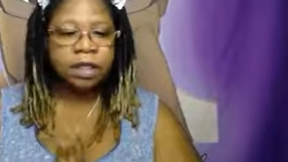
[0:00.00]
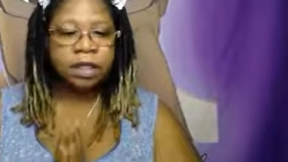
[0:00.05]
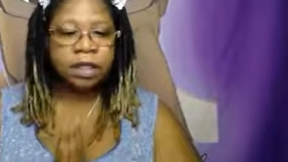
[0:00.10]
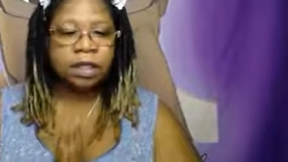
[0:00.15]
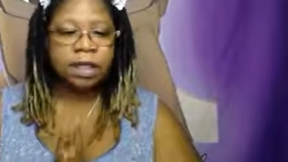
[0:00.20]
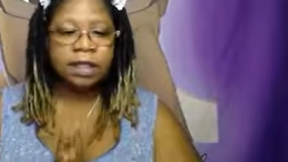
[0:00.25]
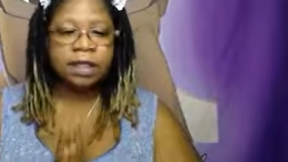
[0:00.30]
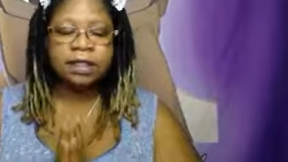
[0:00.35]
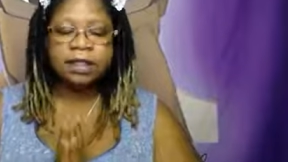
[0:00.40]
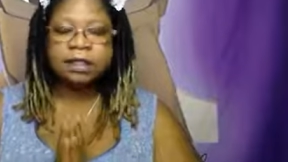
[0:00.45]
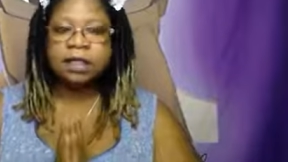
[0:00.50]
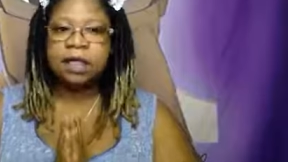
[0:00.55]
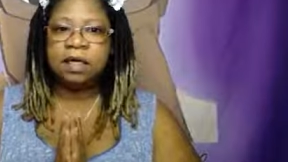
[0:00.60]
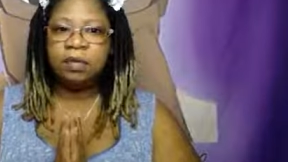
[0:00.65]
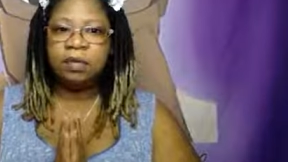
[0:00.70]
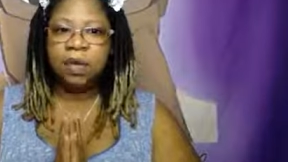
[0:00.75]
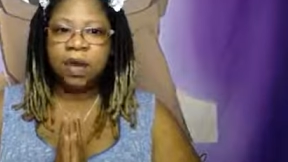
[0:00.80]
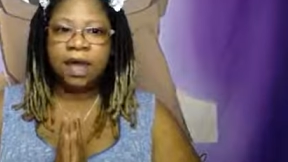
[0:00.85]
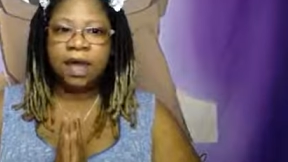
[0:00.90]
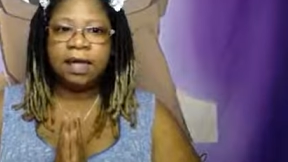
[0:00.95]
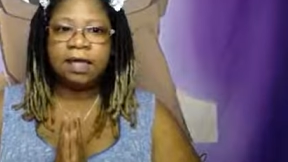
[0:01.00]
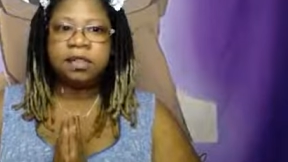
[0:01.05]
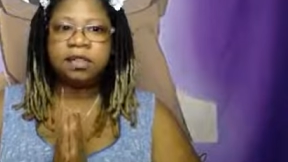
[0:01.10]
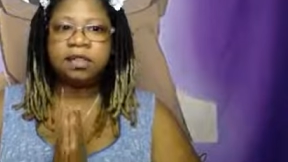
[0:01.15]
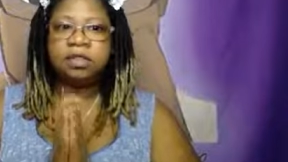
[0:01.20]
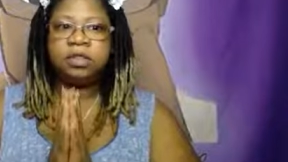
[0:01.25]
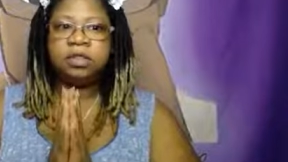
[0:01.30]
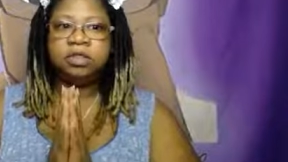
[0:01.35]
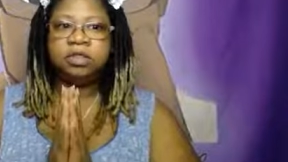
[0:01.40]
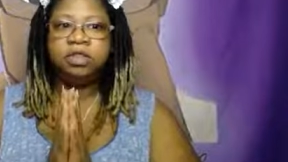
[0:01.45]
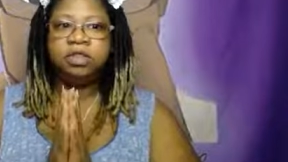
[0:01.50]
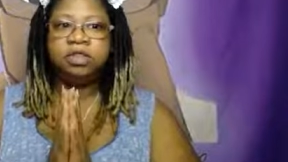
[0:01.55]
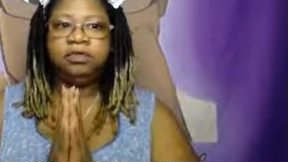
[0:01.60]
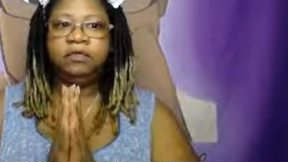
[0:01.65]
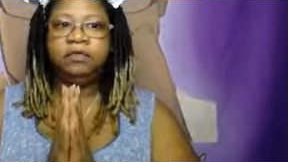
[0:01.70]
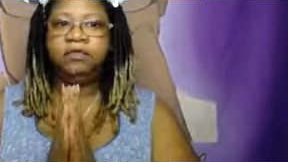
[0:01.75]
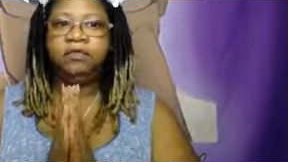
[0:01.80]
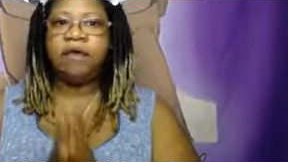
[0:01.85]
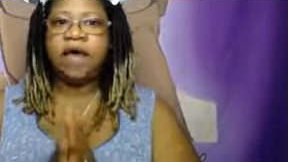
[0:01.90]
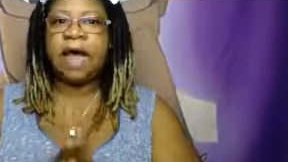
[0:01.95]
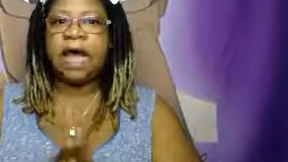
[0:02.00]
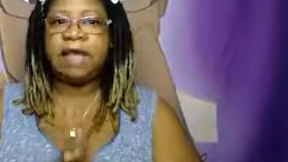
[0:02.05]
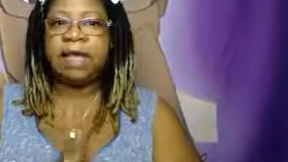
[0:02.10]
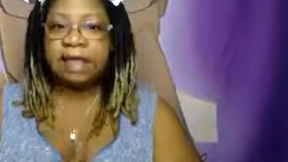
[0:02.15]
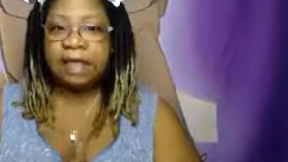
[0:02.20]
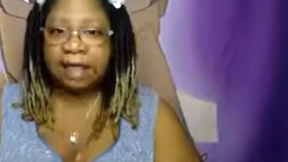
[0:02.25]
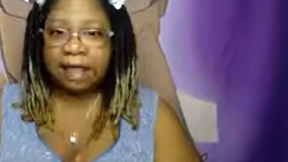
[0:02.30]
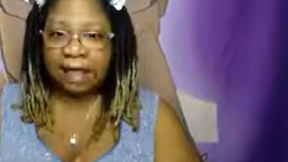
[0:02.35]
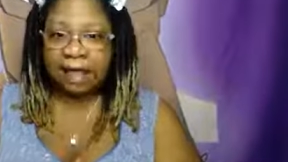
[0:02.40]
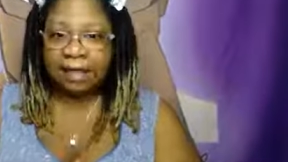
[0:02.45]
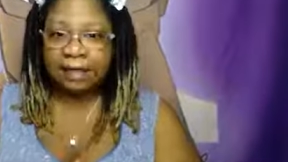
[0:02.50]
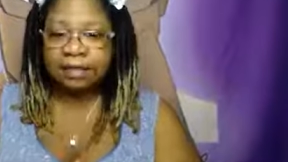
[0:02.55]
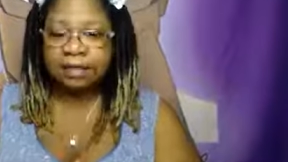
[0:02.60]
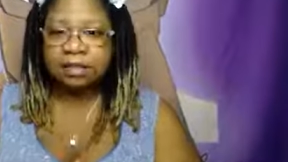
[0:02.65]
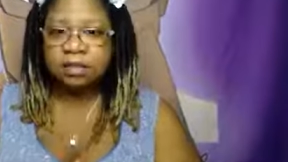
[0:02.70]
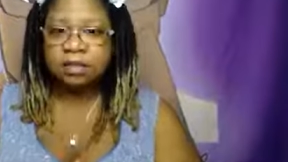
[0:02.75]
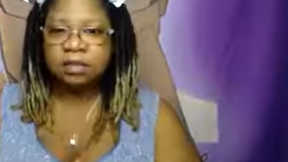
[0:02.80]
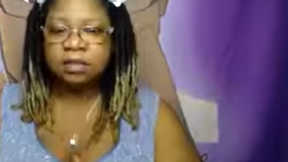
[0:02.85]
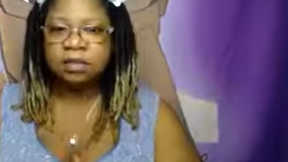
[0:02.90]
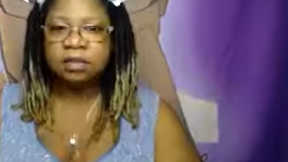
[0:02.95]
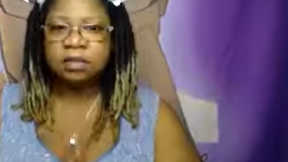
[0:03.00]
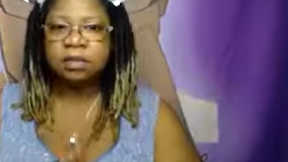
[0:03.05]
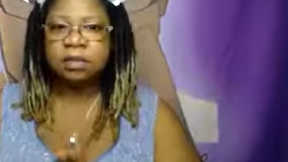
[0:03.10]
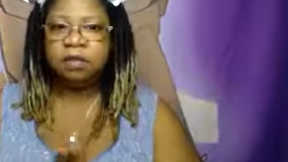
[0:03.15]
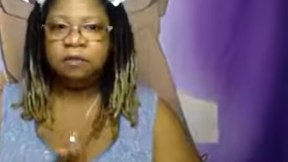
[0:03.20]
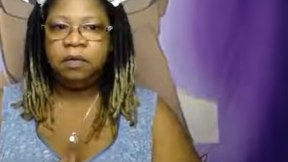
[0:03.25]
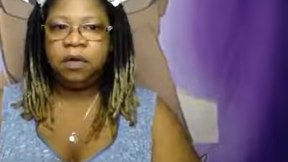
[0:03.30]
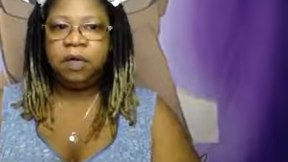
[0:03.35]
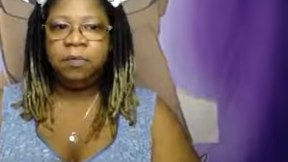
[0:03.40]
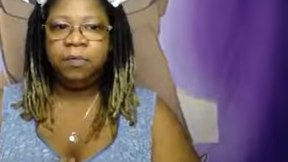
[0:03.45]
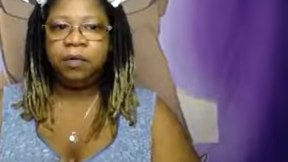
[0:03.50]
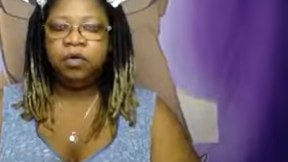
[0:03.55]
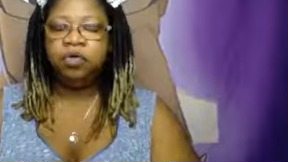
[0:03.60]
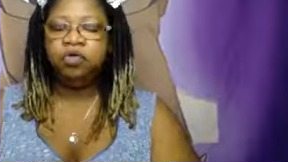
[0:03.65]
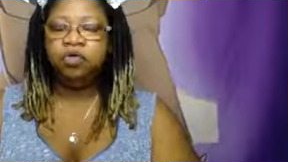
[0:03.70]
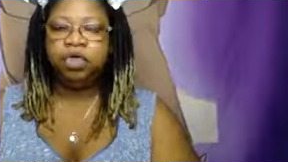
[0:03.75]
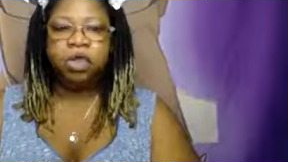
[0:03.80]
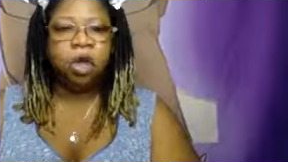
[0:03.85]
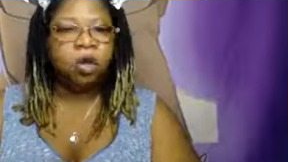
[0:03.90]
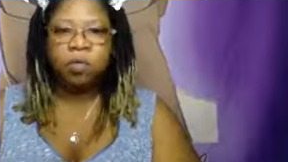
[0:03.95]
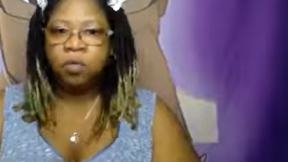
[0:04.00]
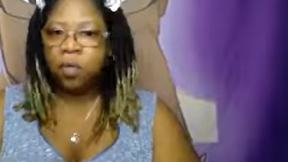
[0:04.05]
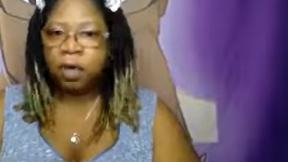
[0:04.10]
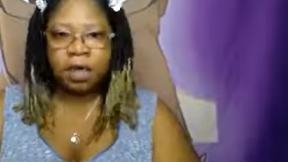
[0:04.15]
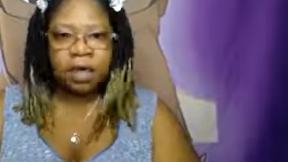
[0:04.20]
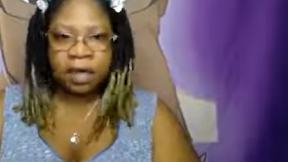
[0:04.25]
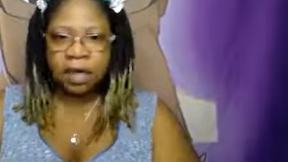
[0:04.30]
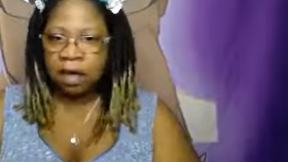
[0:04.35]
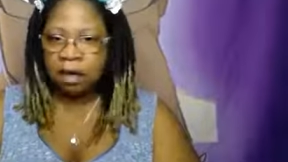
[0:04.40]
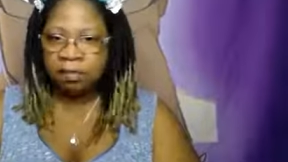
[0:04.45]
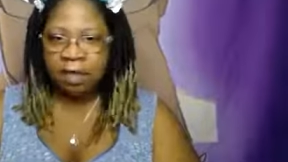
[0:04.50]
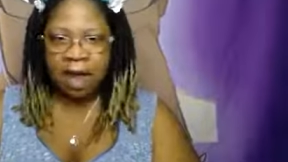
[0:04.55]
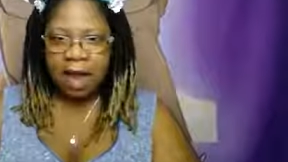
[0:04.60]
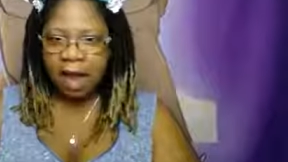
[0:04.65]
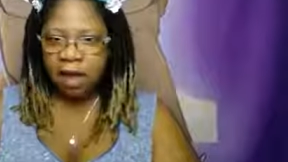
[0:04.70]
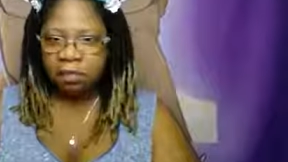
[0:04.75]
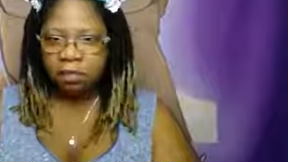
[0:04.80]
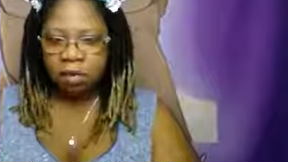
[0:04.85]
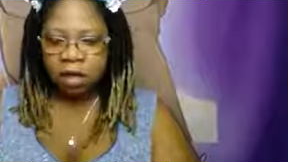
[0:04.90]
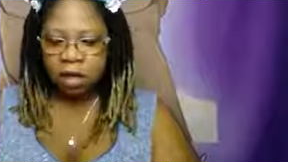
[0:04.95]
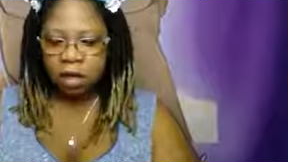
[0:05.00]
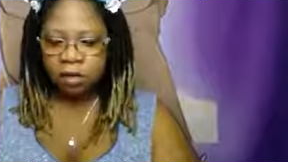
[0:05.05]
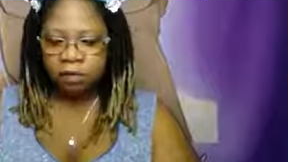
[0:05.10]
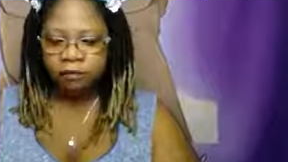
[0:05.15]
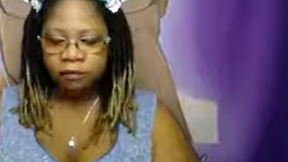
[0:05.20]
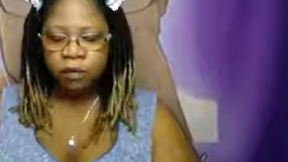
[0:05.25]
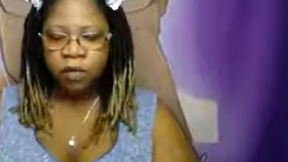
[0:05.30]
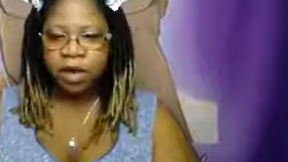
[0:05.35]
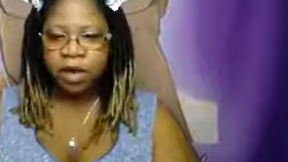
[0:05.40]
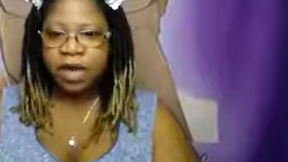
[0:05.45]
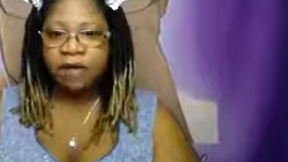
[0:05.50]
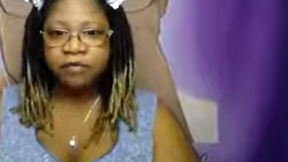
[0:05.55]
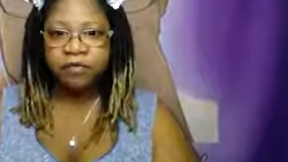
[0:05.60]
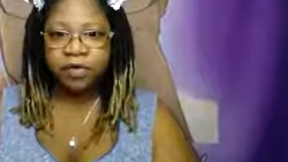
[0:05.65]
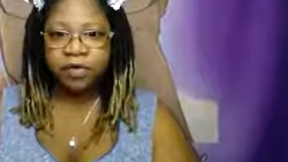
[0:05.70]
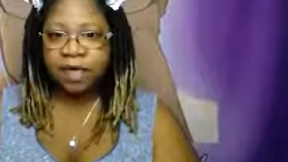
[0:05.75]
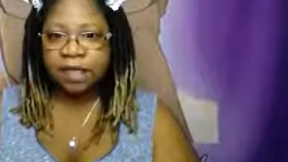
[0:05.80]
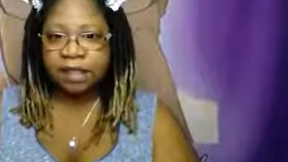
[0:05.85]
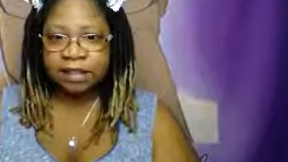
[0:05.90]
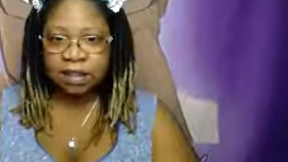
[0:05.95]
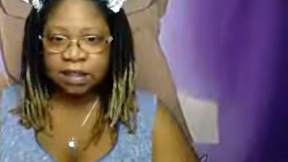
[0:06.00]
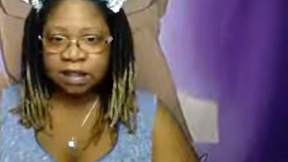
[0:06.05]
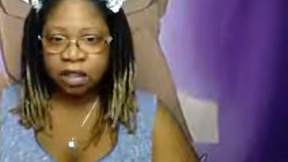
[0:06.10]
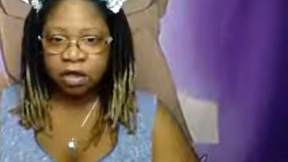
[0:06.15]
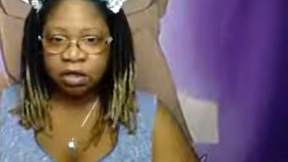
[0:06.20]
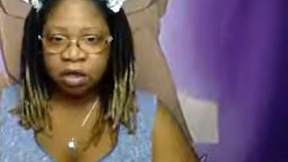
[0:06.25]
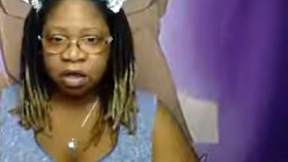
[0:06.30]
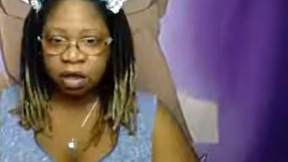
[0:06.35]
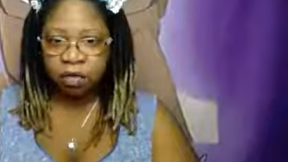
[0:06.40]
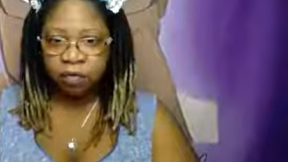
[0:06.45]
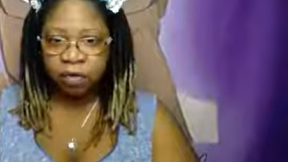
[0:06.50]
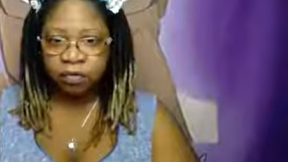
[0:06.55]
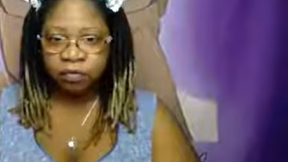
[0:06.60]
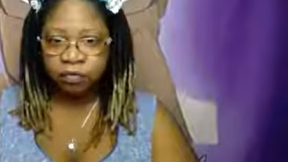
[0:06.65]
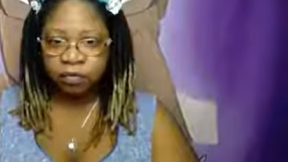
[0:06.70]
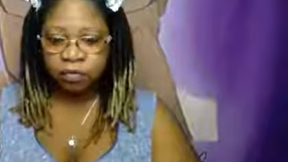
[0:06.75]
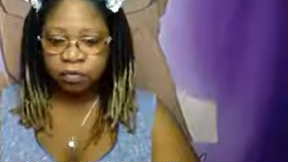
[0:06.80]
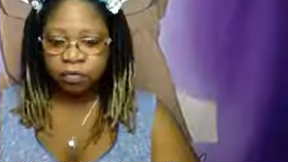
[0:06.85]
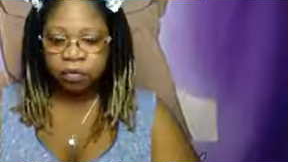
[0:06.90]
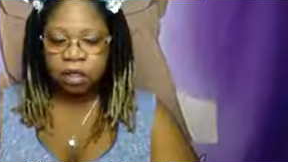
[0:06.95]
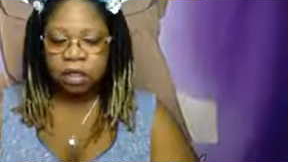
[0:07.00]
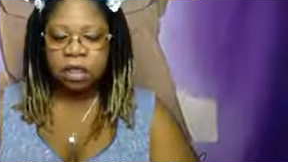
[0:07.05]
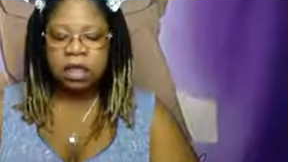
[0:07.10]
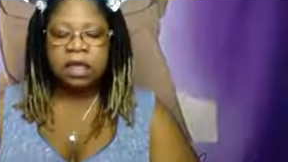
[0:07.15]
It is a way to validate people who don't want to come out of whatever it is that they're going through.